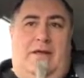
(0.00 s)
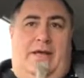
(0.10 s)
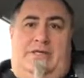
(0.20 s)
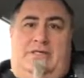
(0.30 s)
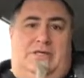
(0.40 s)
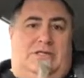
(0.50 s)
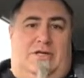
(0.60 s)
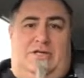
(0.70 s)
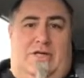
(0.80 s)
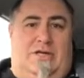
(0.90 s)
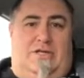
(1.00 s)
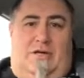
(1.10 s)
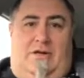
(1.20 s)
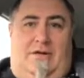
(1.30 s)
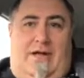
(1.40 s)
it's just
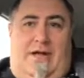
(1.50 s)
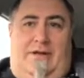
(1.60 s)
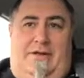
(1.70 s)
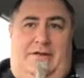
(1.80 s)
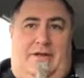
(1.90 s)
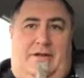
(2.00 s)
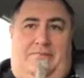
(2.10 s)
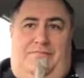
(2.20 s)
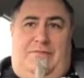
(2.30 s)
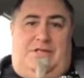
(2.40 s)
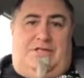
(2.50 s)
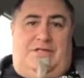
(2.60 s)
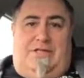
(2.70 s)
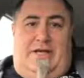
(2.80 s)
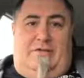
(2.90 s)
conjecture, and it's
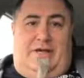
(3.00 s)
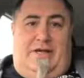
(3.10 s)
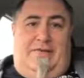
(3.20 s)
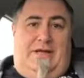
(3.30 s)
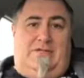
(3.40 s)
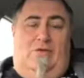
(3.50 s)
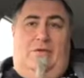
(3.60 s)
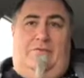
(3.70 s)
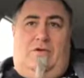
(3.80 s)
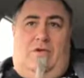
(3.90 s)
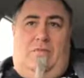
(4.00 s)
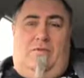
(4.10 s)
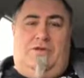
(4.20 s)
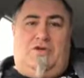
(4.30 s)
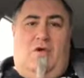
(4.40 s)
just theory, and that's all we've got.
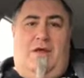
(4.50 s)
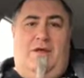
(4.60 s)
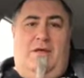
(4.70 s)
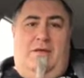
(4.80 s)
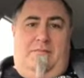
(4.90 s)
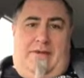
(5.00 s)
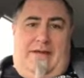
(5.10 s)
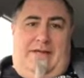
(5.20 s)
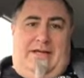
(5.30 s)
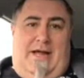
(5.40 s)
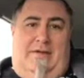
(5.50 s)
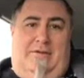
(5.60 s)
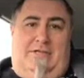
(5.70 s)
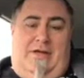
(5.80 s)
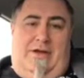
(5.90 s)
But we try and pin it
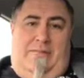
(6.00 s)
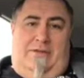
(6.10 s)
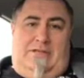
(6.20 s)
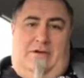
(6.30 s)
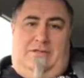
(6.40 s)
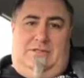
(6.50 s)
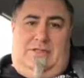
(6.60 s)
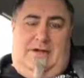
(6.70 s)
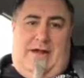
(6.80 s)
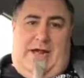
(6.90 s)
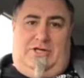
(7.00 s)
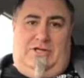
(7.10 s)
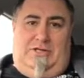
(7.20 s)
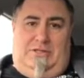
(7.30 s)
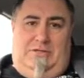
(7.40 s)
down, certain episodes and certain
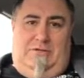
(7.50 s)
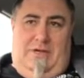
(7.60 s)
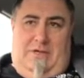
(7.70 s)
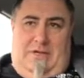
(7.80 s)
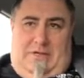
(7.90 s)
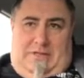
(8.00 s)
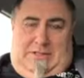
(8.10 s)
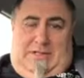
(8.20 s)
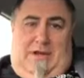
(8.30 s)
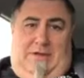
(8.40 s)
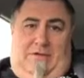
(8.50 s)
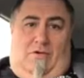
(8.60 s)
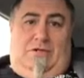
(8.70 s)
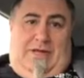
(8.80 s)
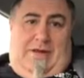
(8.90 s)
actions to certain
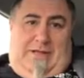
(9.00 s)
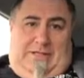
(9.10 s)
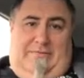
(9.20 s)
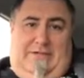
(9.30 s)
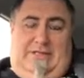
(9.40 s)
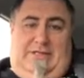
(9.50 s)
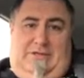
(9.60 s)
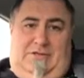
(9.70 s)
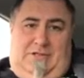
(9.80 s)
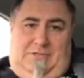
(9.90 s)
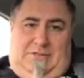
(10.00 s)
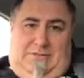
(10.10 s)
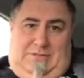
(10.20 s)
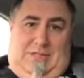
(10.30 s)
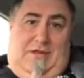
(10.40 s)
activities to
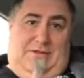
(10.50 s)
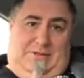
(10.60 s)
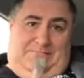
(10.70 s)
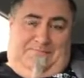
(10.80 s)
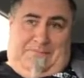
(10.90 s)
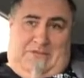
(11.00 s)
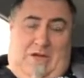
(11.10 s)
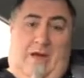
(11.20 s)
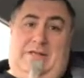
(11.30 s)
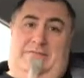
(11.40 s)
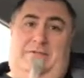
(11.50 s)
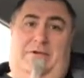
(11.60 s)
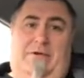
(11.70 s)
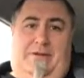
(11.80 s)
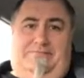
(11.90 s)
certain kinds of
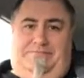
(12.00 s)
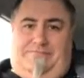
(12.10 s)
spirit,